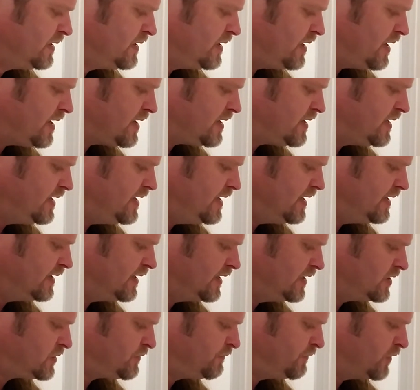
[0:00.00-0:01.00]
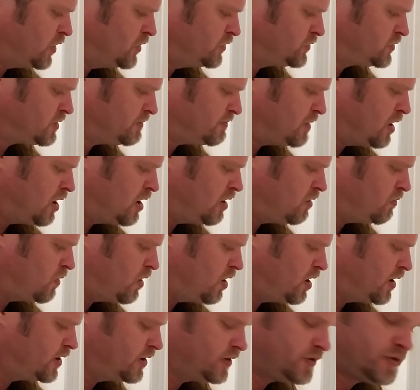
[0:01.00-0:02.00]
Again, let's flow some hot
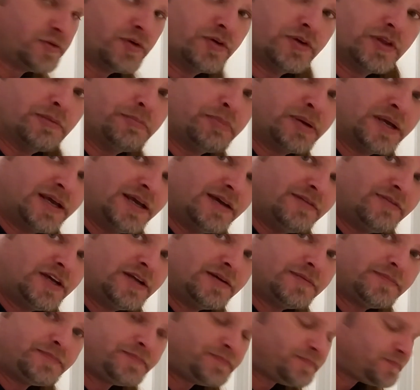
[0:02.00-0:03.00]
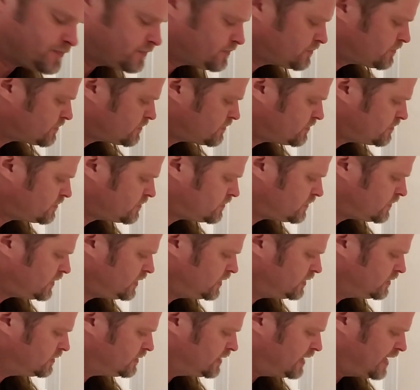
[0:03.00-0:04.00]
water through the pivot.
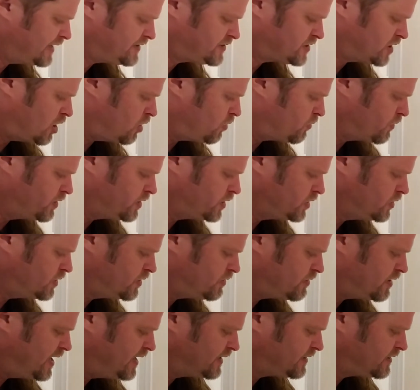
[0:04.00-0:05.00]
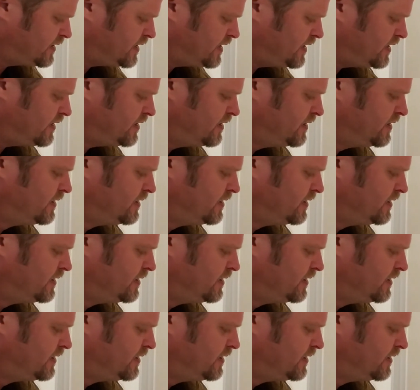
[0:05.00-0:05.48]
That's all we're doing right there.